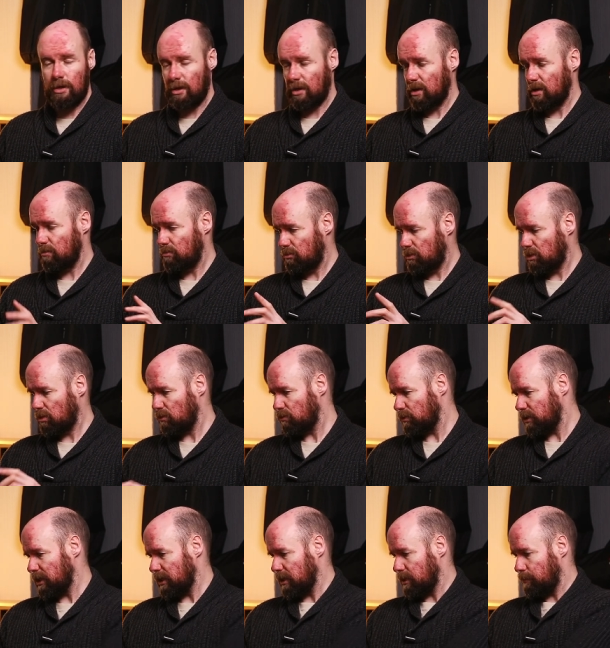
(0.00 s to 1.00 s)
And uh, don't
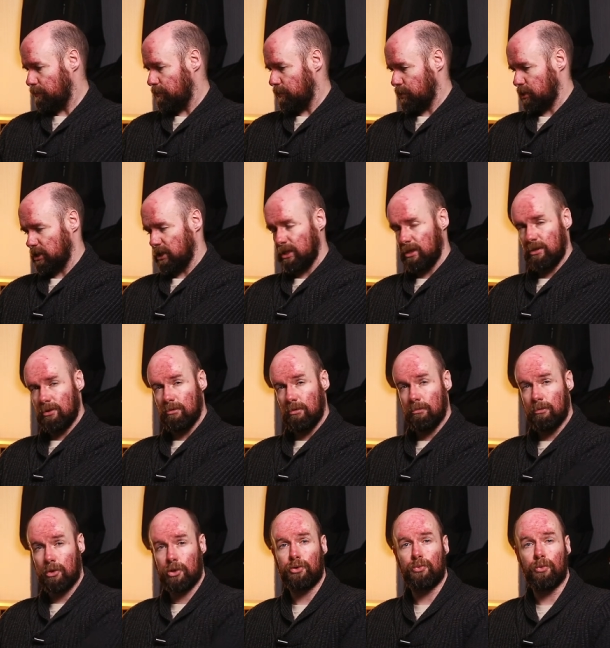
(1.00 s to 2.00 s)
really foresee
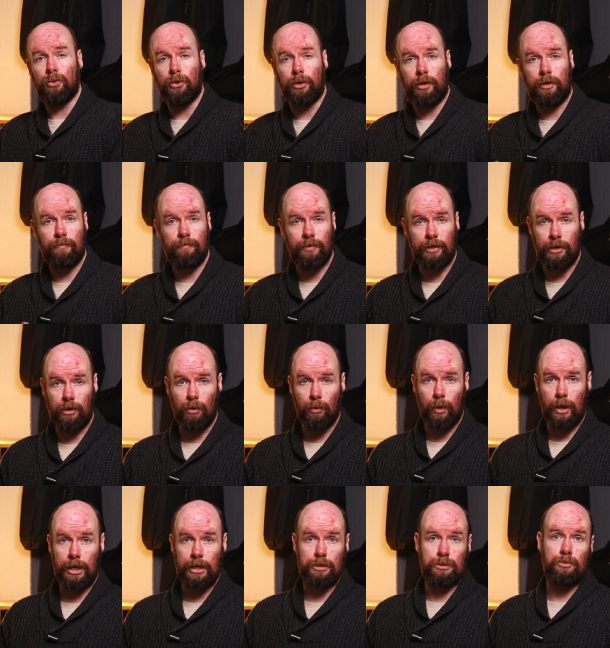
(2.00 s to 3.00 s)
doing much work video
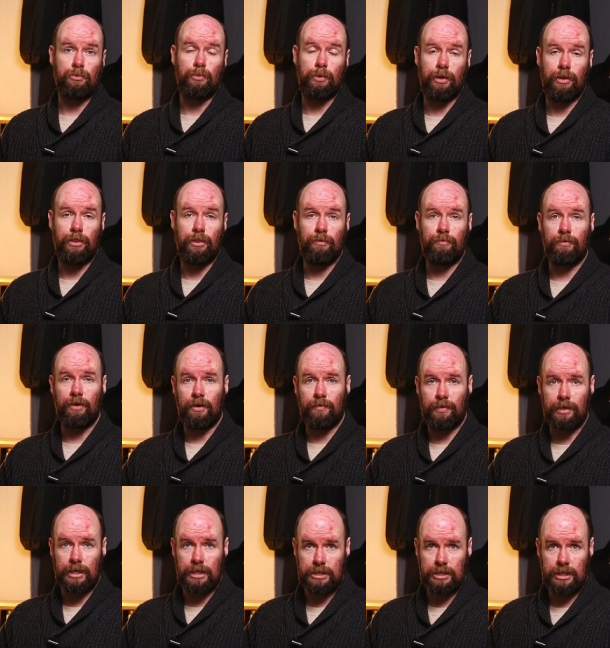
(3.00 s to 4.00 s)
wise with the
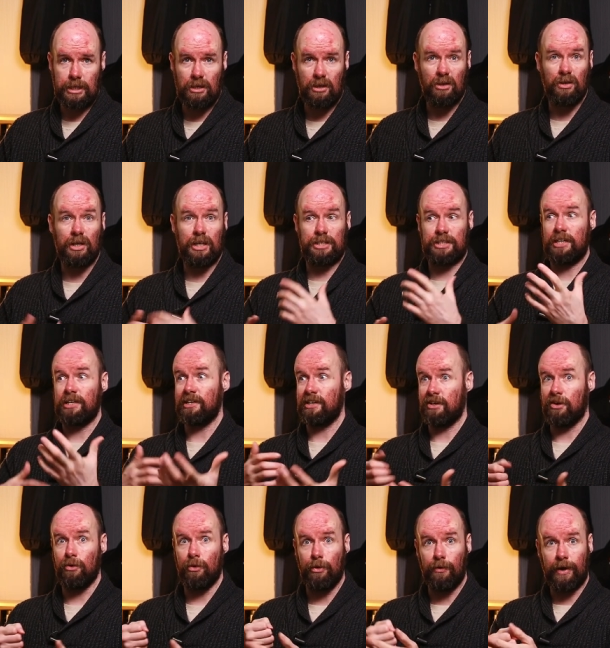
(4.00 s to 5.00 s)
5DSR unless I
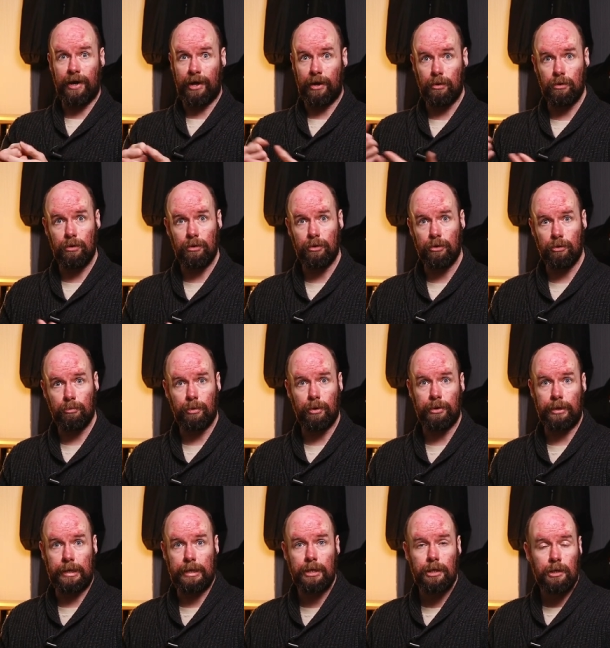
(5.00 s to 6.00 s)
need another angle, another
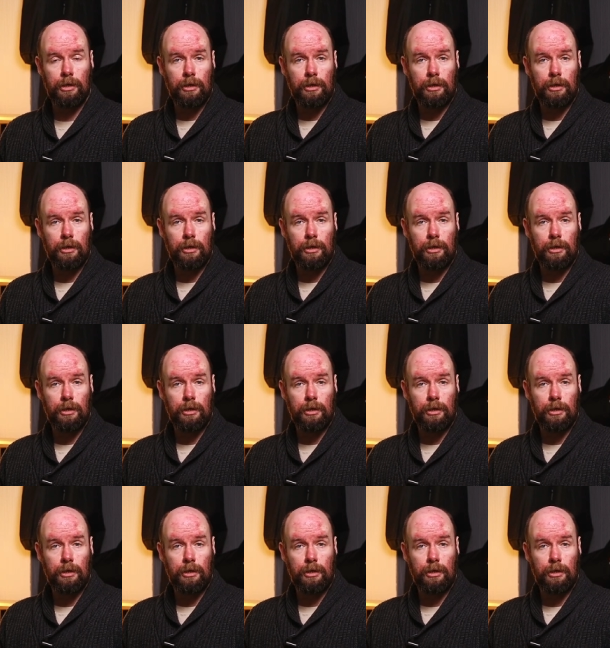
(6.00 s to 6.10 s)
body.